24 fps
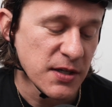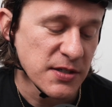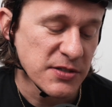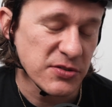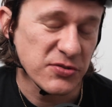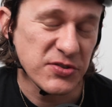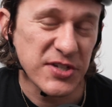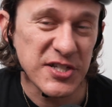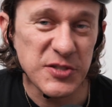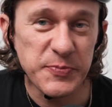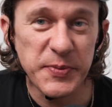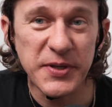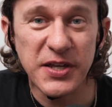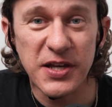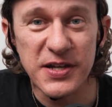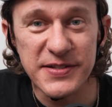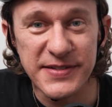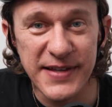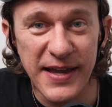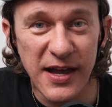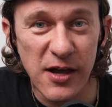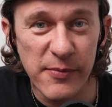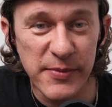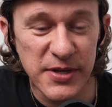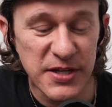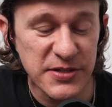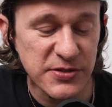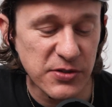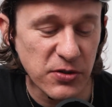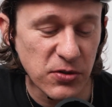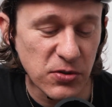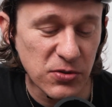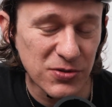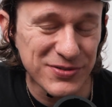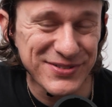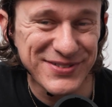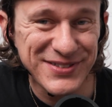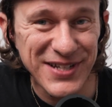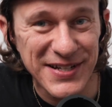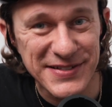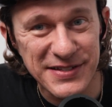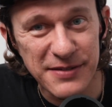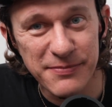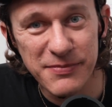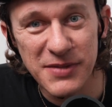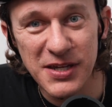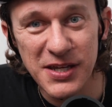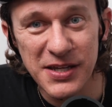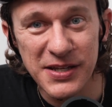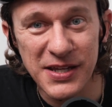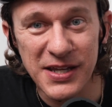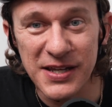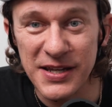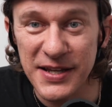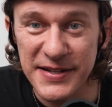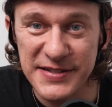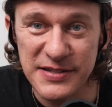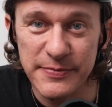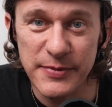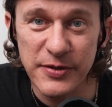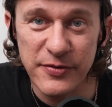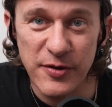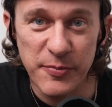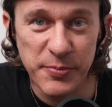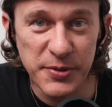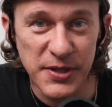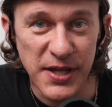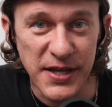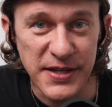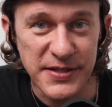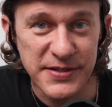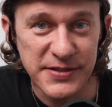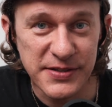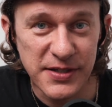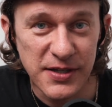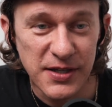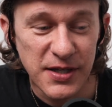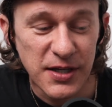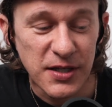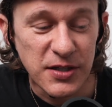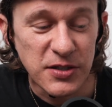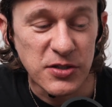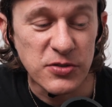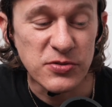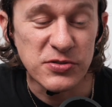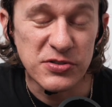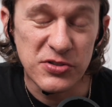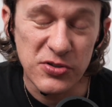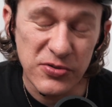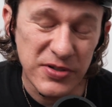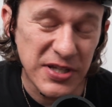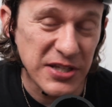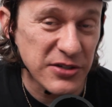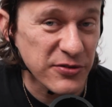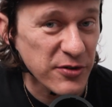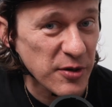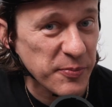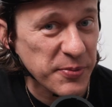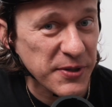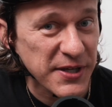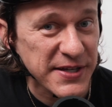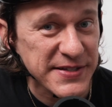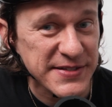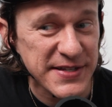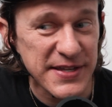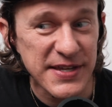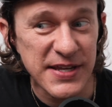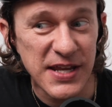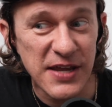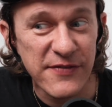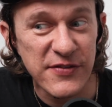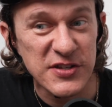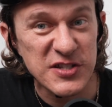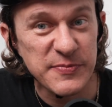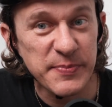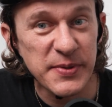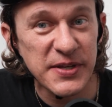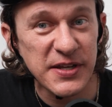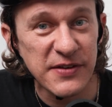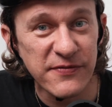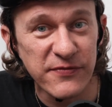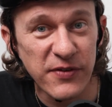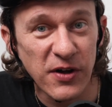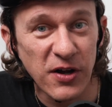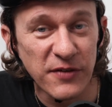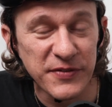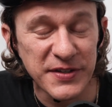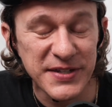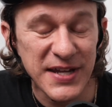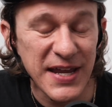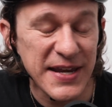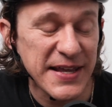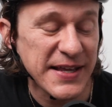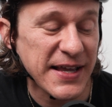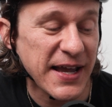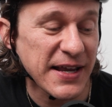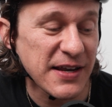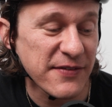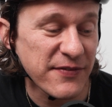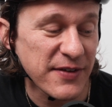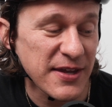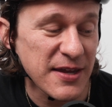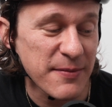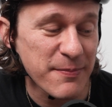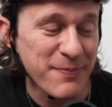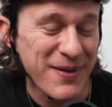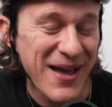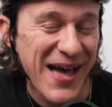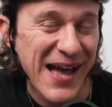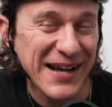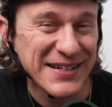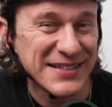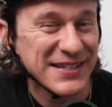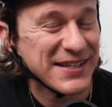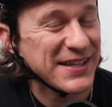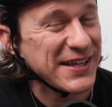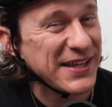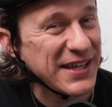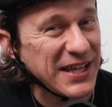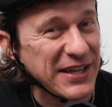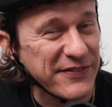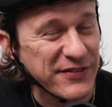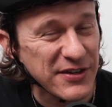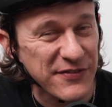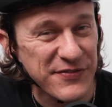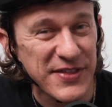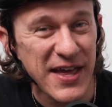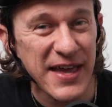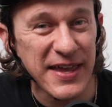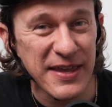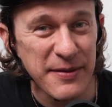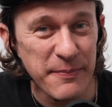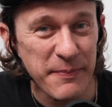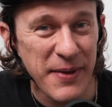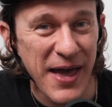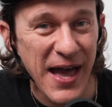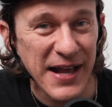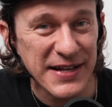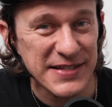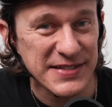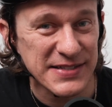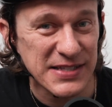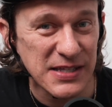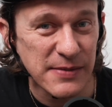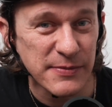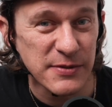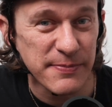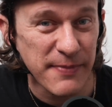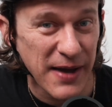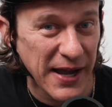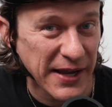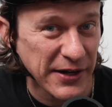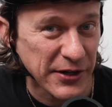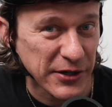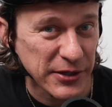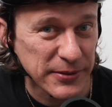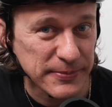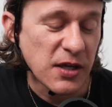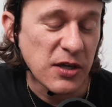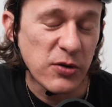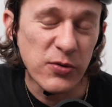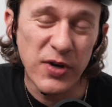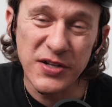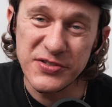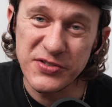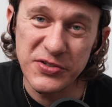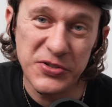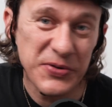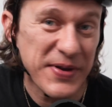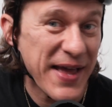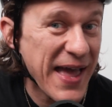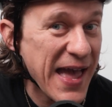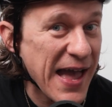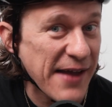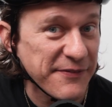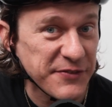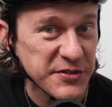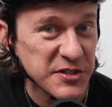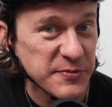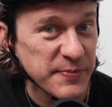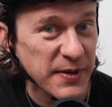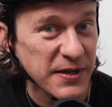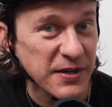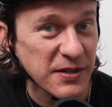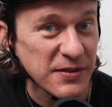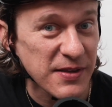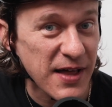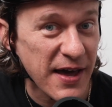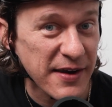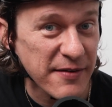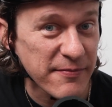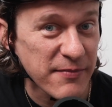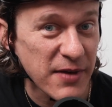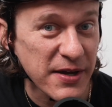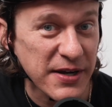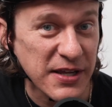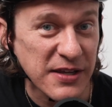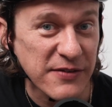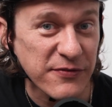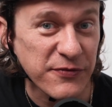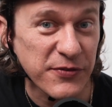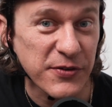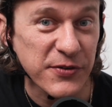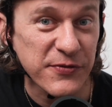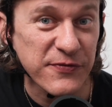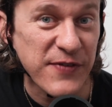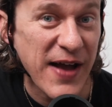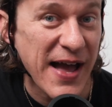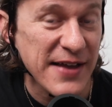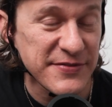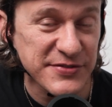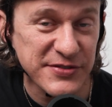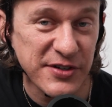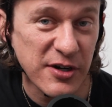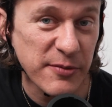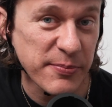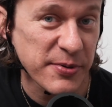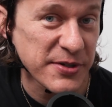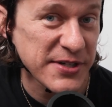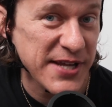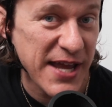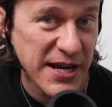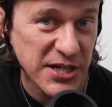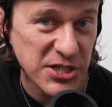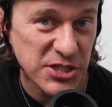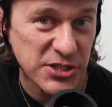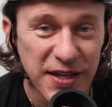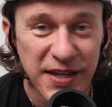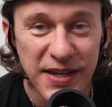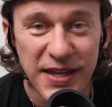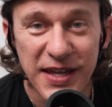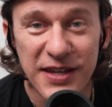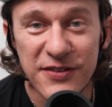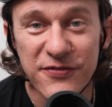So just because a helmet is old doesn't mean it needs to be replaced. You do need to replace it if it's been involved in any kind of impact, even if that impact seemed minor. You also don't have to spend a lot of money for 5-star protection.